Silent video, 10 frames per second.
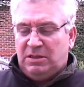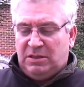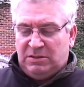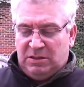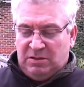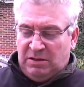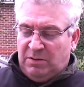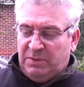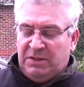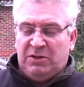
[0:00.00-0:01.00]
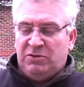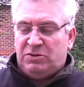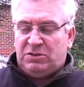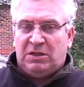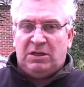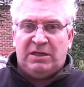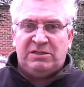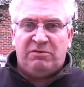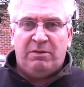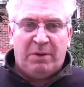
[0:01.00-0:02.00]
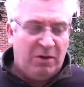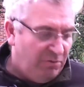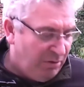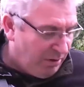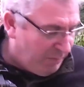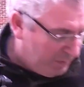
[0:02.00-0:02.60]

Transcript: so that will be used later in the polar alignment.